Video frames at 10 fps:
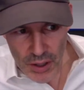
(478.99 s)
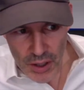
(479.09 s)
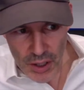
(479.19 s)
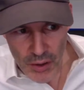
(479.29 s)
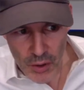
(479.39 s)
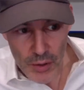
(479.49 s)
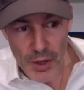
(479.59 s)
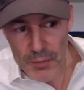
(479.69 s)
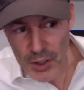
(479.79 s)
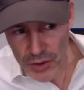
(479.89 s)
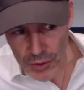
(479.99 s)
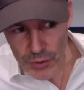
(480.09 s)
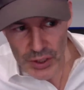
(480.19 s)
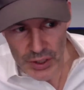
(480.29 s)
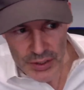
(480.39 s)
Uh, oh, I'm I'm not sure who
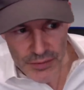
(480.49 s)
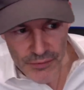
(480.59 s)
he is.